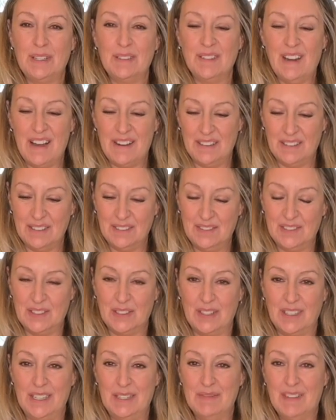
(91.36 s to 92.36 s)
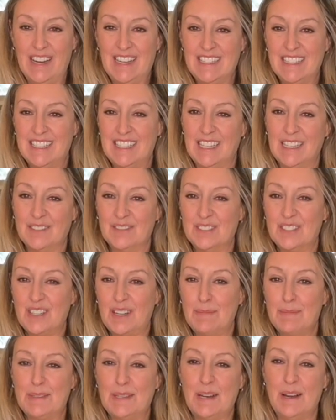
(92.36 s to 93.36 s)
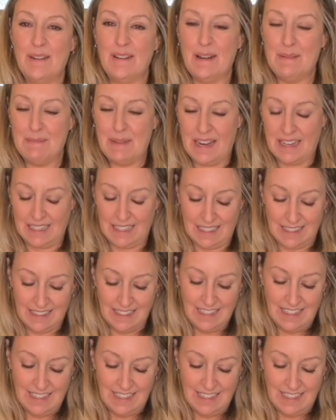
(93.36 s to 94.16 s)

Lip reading: around on the floor. You might see him traipsing around back here.